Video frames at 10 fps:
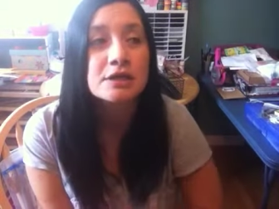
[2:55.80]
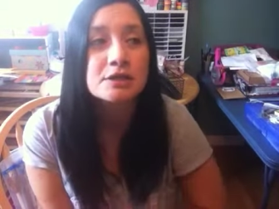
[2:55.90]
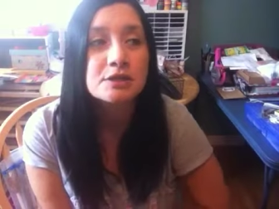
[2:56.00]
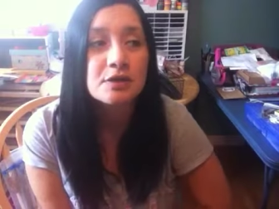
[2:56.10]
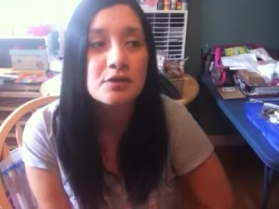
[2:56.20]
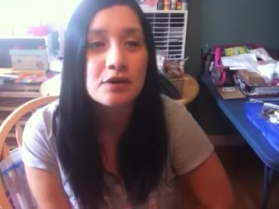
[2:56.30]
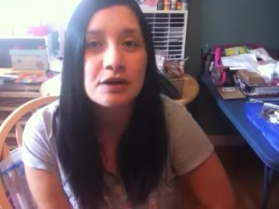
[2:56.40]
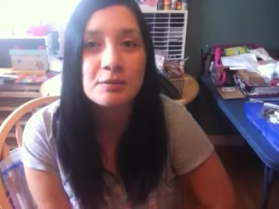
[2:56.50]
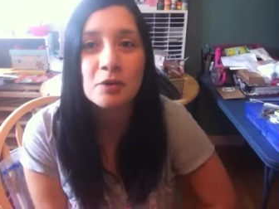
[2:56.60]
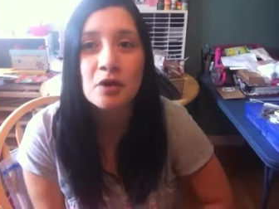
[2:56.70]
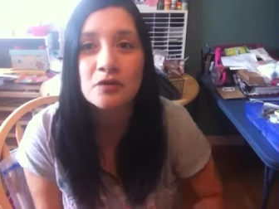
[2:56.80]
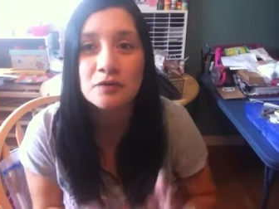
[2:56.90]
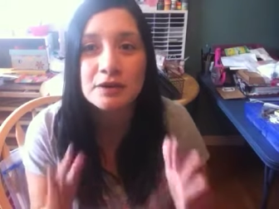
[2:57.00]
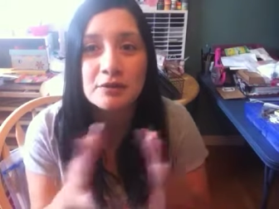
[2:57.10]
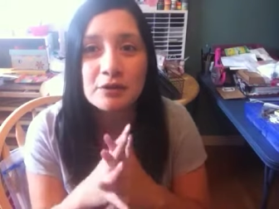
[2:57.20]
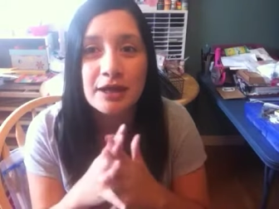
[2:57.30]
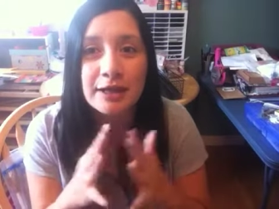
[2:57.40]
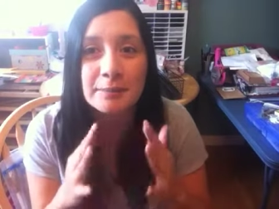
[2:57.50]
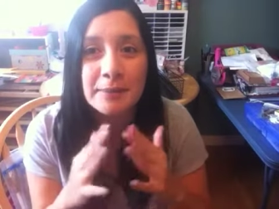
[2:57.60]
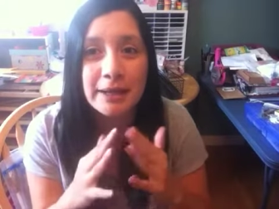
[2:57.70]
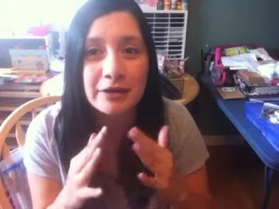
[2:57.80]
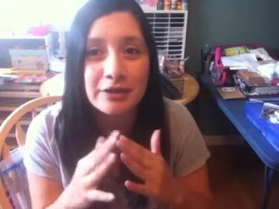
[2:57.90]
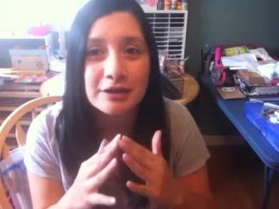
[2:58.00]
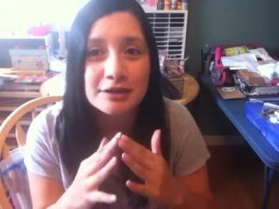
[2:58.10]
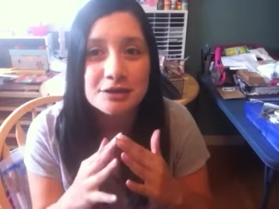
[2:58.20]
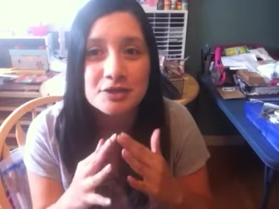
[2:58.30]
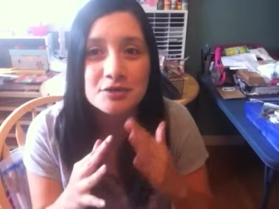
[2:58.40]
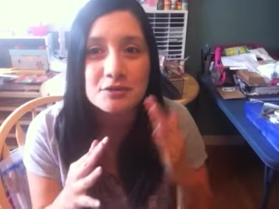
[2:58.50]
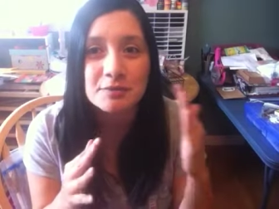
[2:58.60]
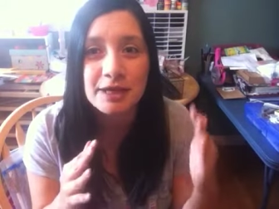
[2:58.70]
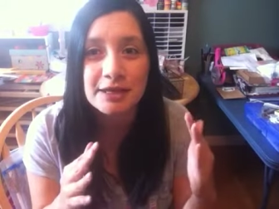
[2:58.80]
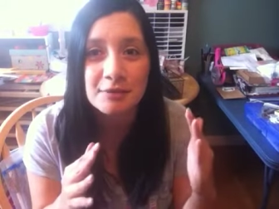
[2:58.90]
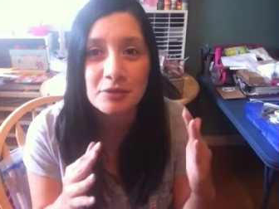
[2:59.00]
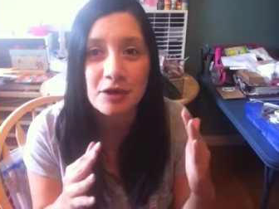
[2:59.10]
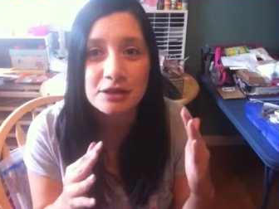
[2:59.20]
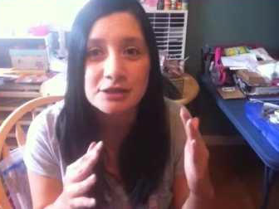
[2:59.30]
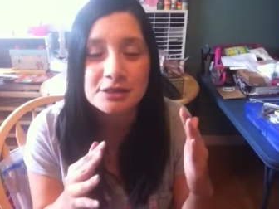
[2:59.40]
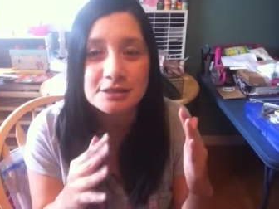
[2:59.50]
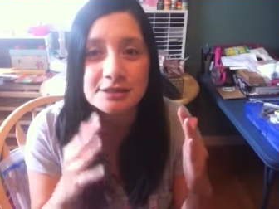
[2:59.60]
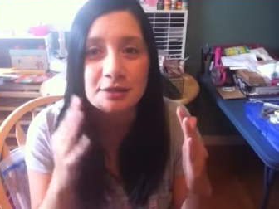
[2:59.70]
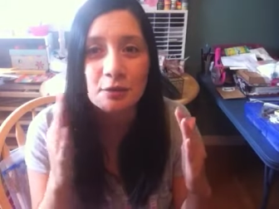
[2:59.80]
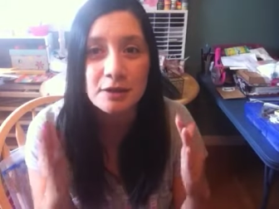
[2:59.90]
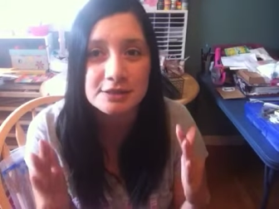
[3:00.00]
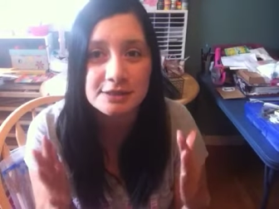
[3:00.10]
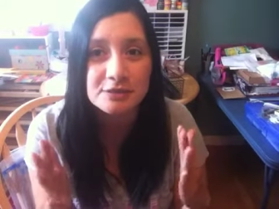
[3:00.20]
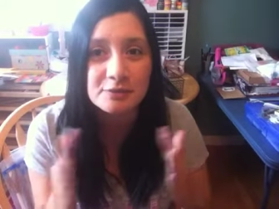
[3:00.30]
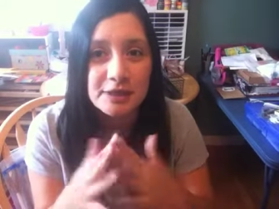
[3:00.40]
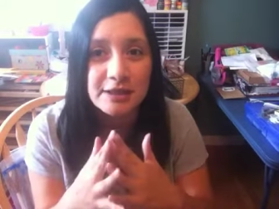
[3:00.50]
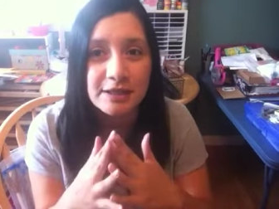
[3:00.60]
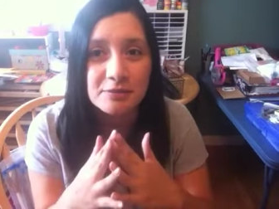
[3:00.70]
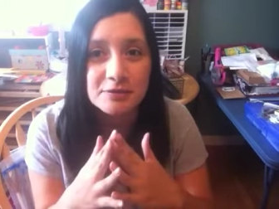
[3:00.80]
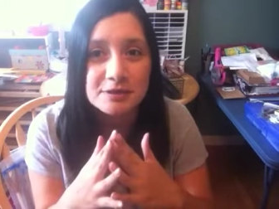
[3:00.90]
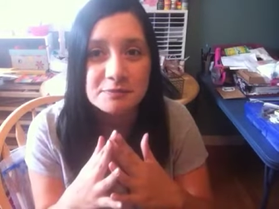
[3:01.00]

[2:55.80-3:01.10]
So um, hopefully we're like marrying the two, making projects while still being able to